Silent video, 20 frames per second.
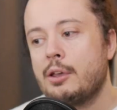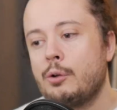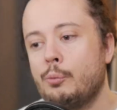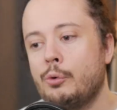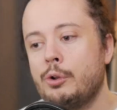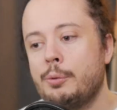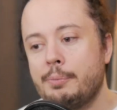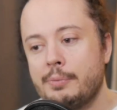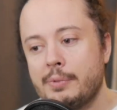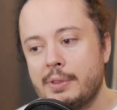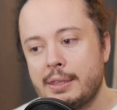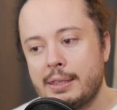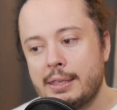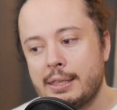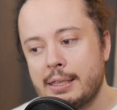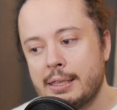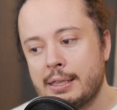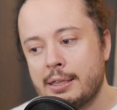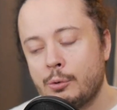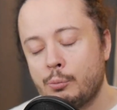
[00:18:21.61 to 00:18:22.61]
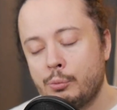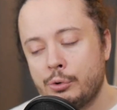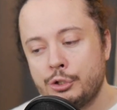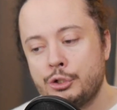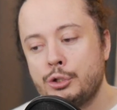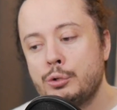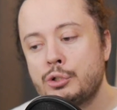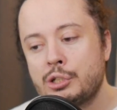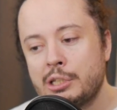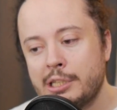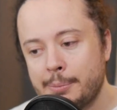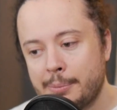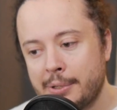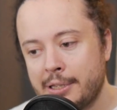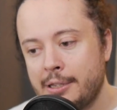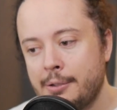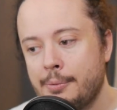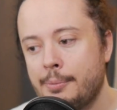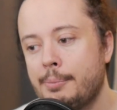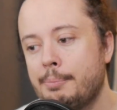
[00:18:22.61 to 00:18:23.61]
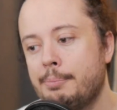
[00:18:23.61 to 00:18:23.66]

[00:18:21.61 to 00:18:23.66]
would usually be